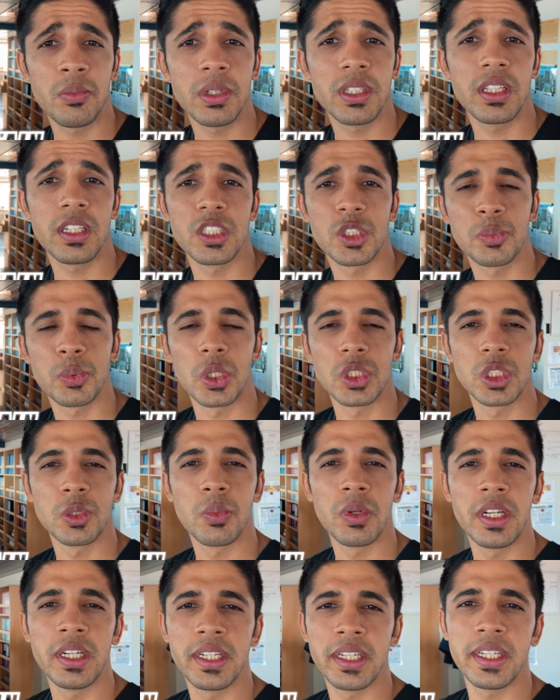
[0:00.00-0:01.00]
me the
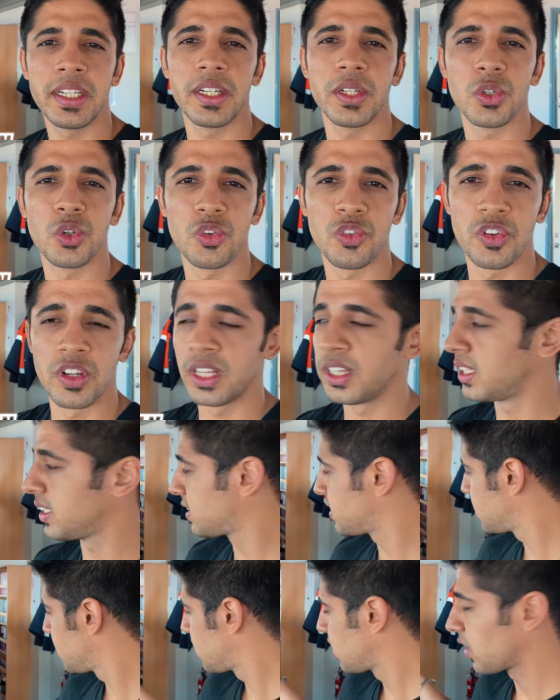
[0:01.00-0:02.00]
responsibility to fill
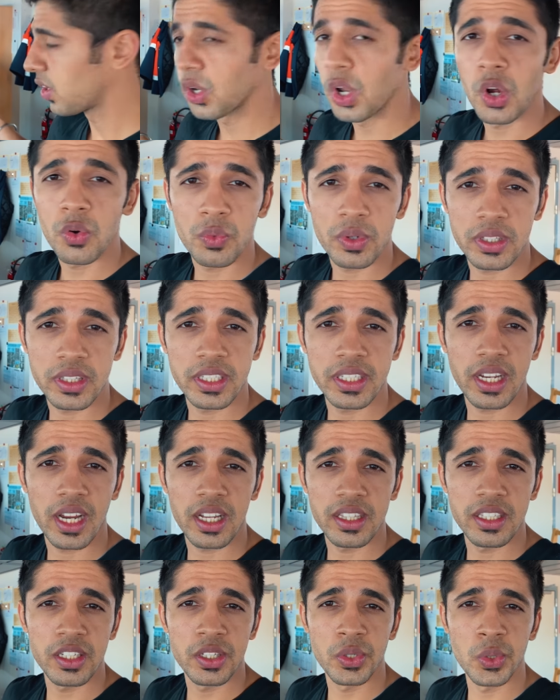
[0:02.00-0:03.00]
this along with the
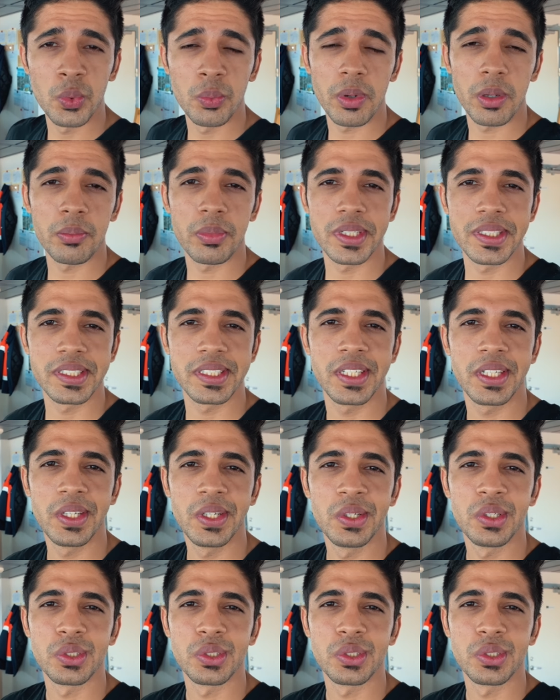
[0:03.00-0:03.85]
other crew members.